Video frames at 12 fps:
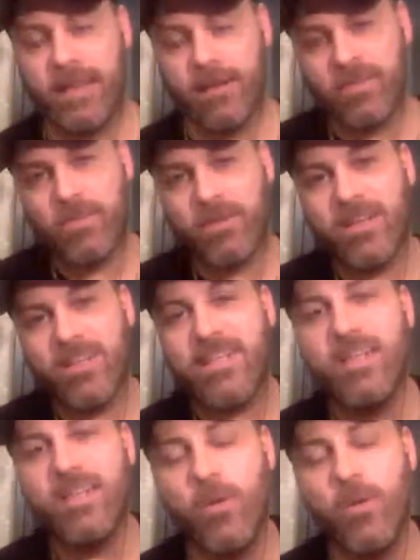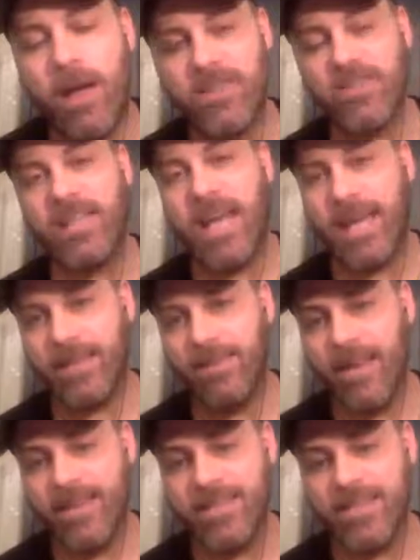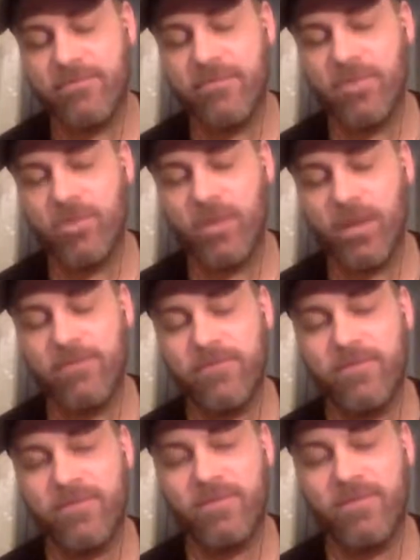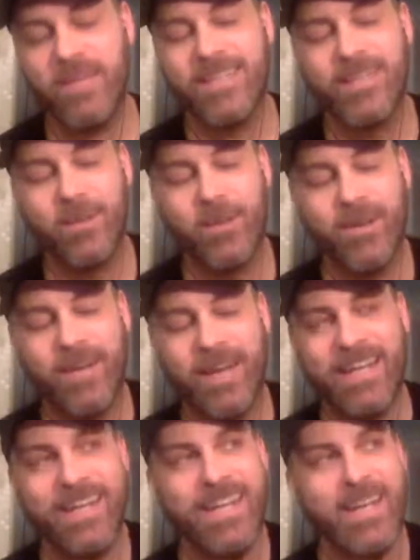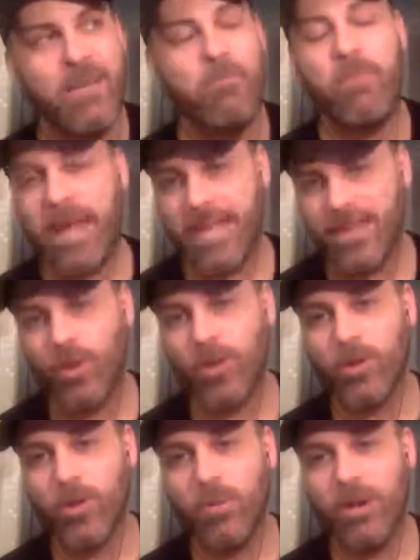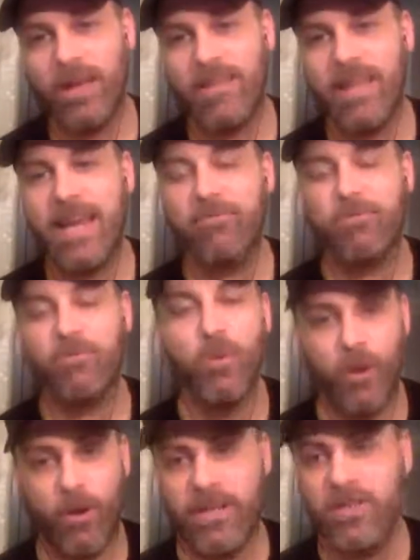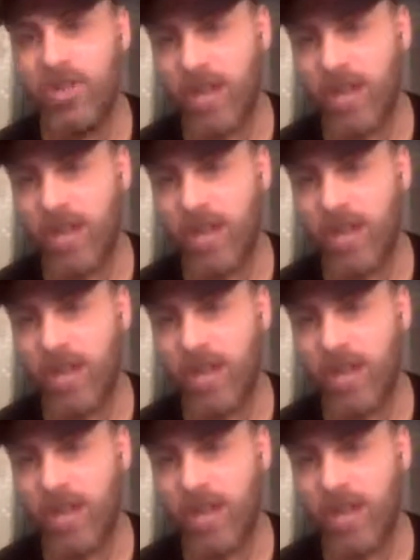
there was, because can you imagine the headlines if Twitter had banned Laura Loomer and then threw her in